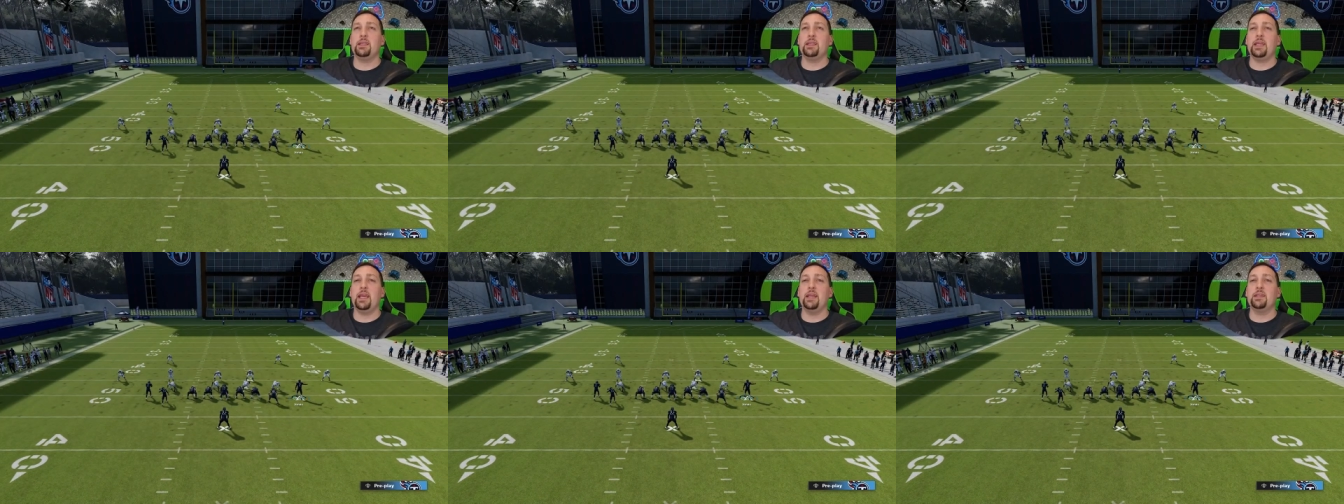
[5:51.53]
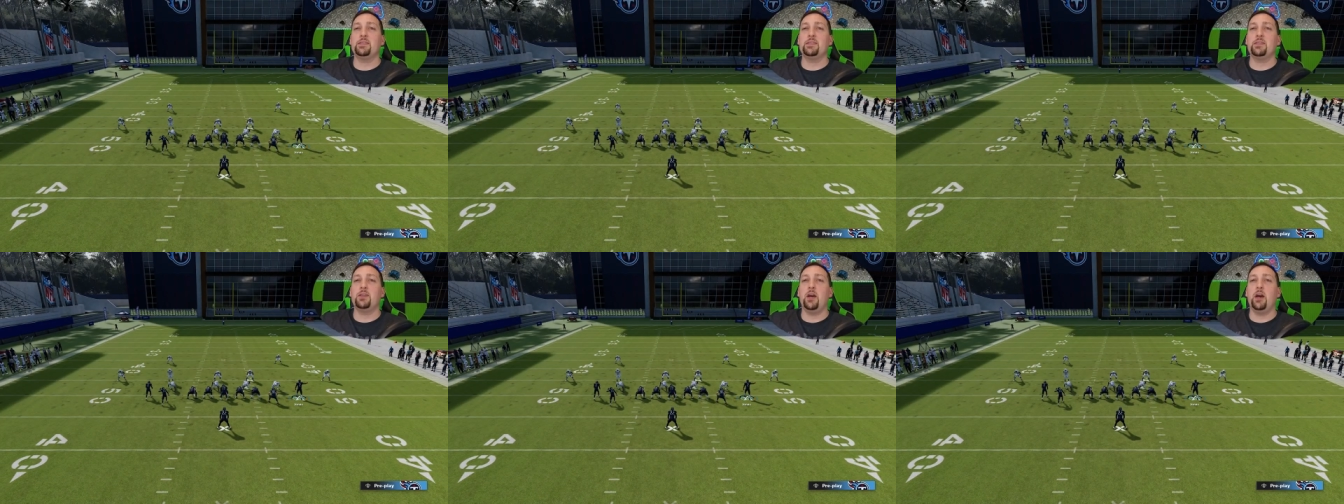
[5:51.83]

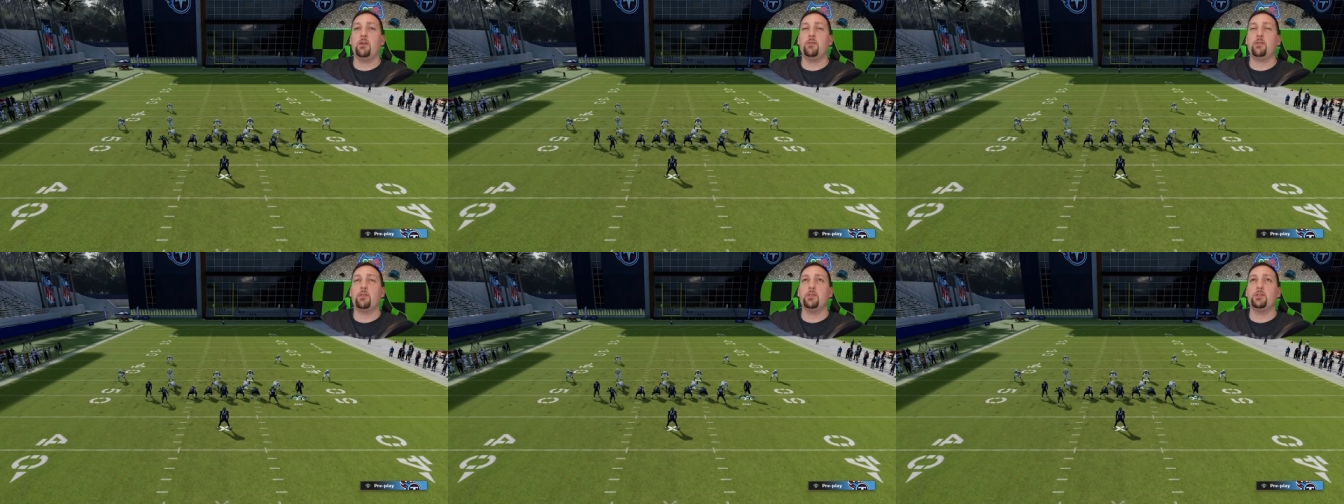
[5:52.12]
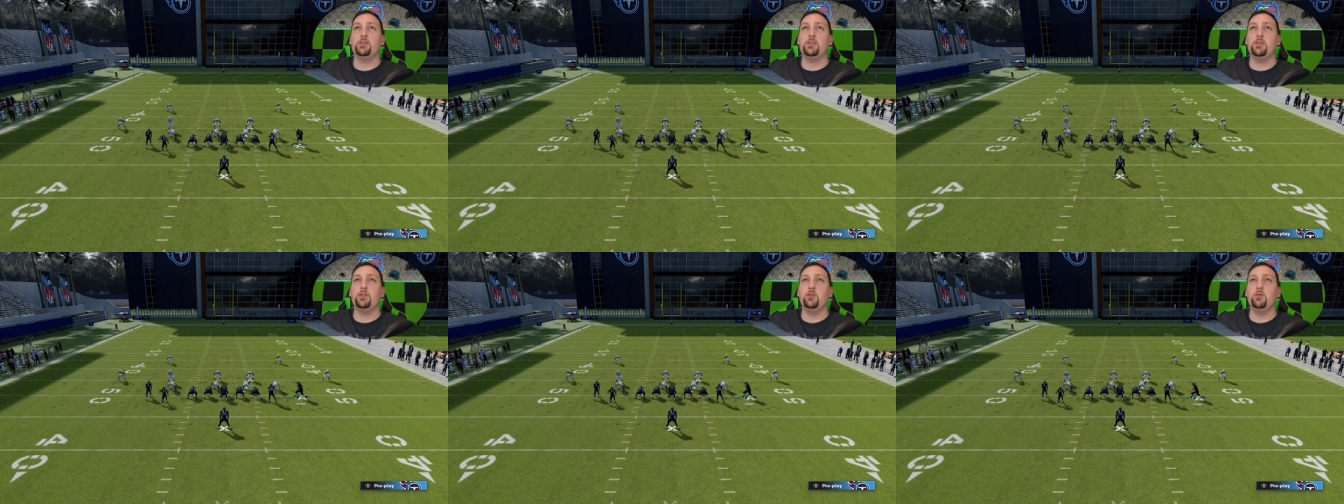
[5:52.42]
against cover
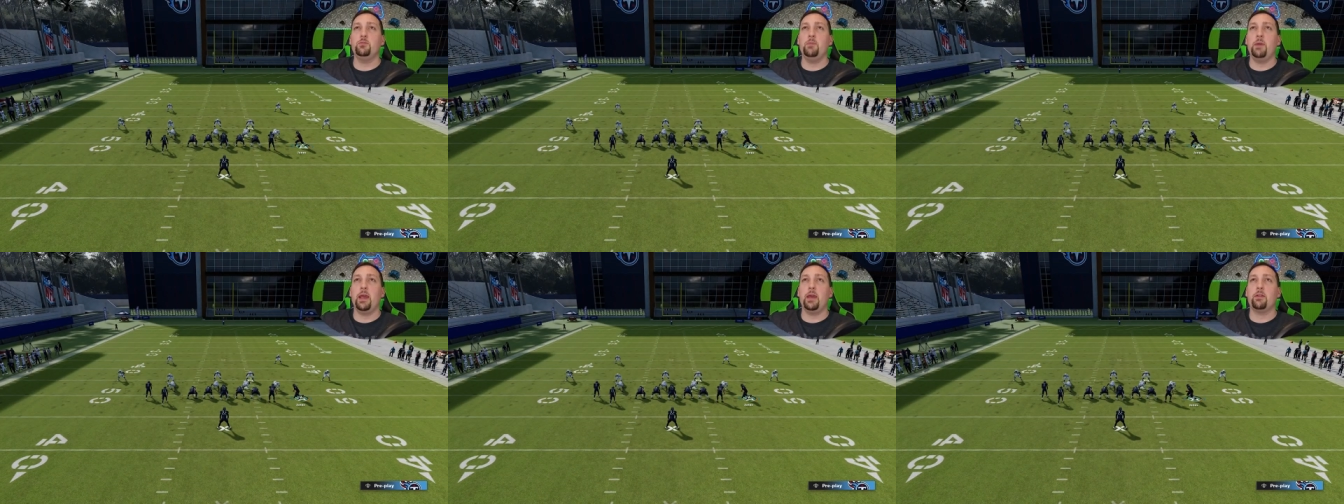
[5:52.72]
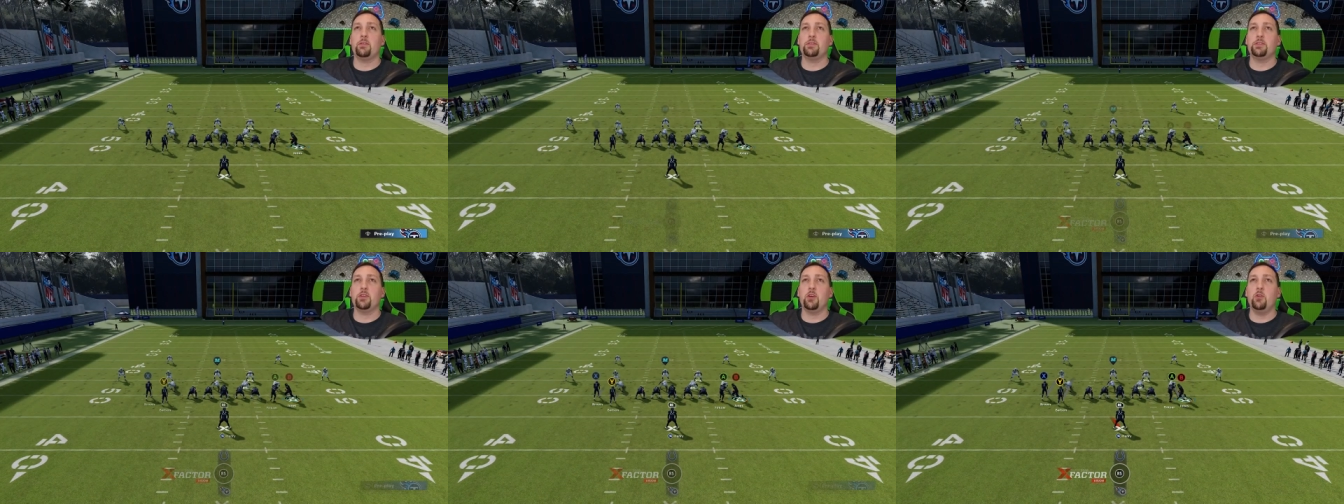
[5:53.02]
2 man
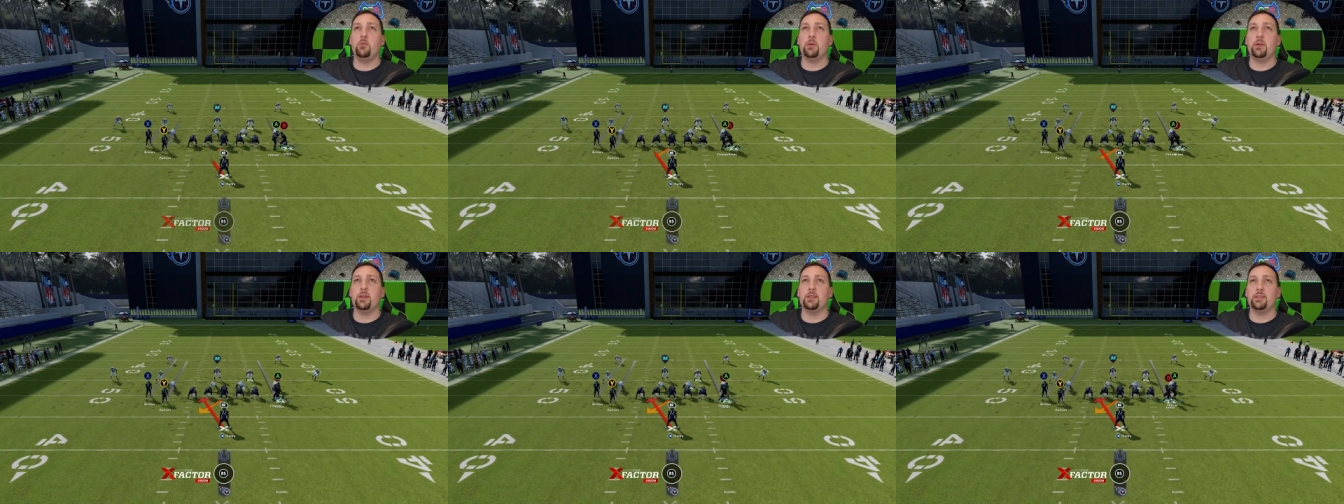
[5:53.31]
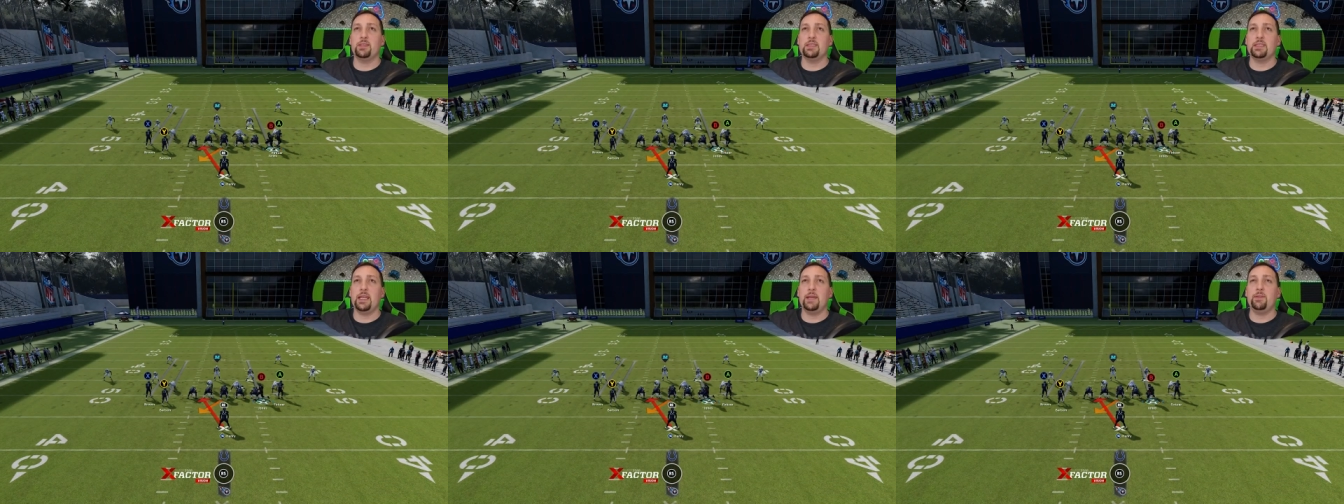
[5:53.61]
or zone
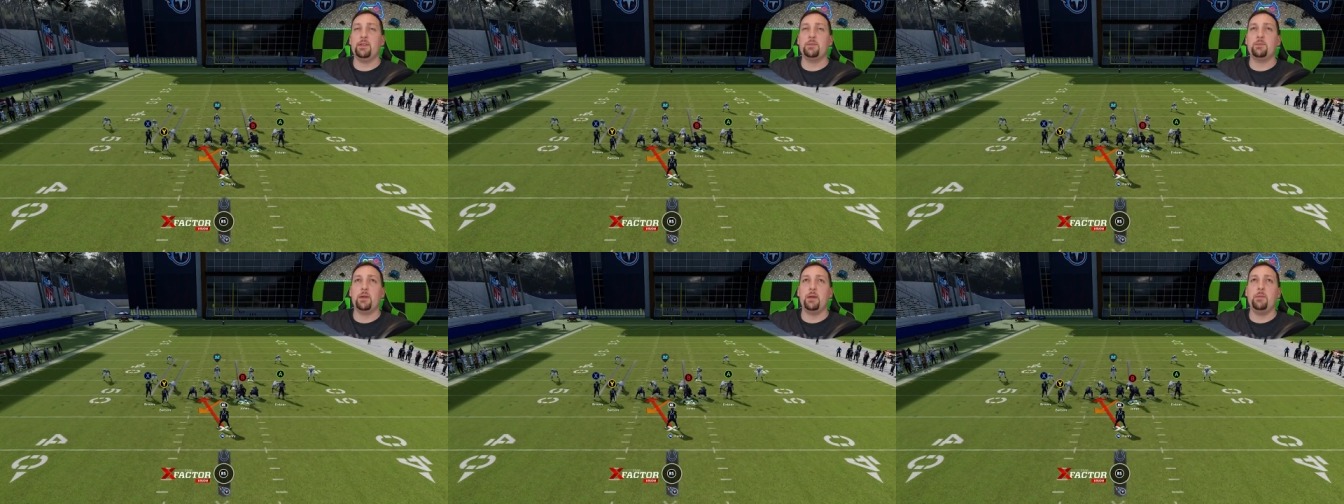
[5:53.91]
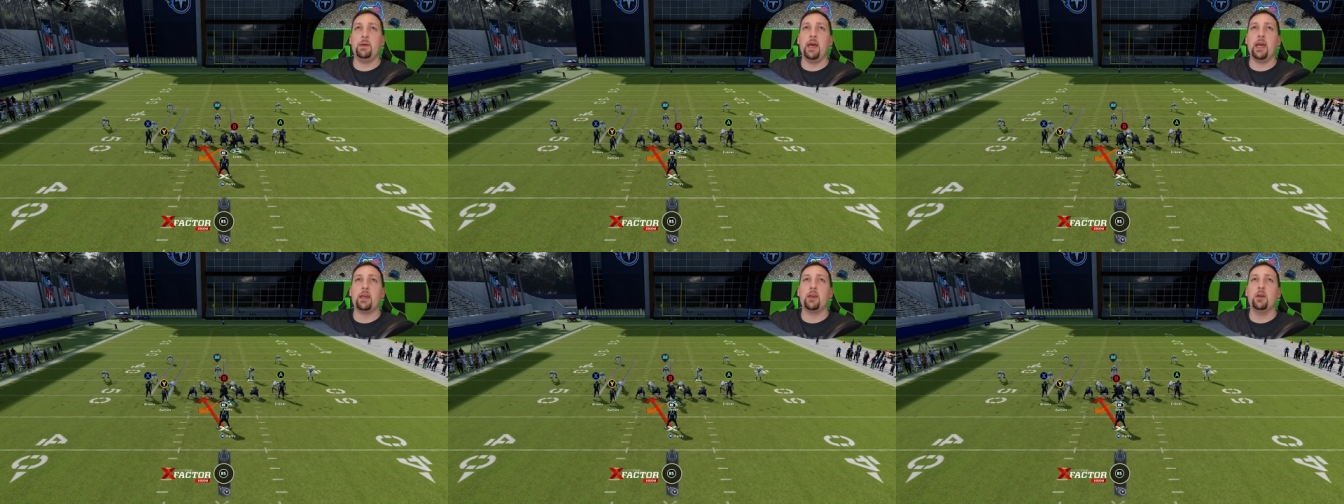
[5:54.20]
because the safeties play
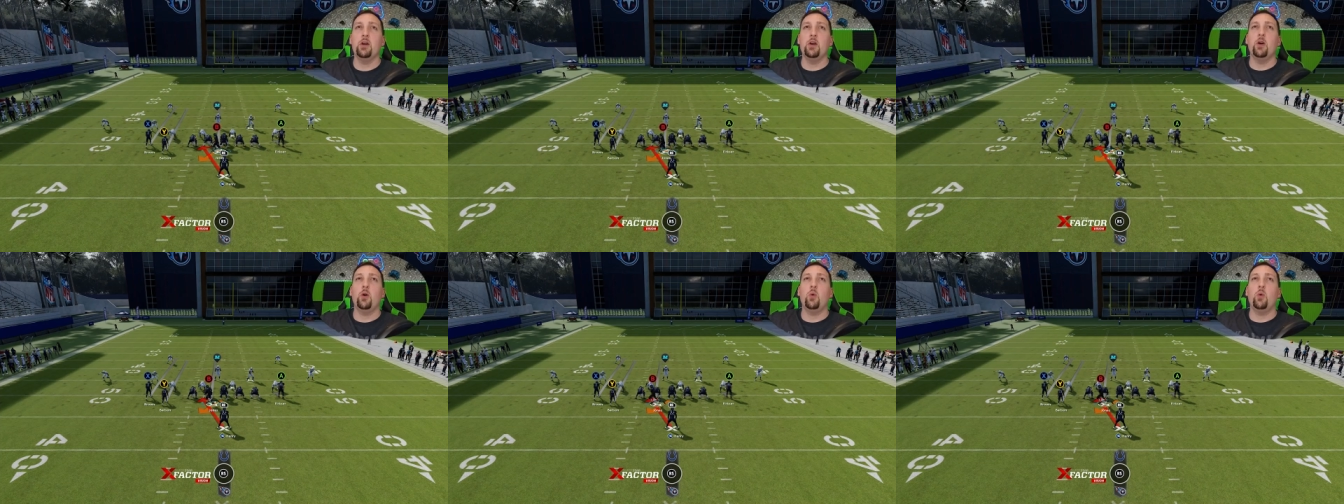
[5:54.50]
back,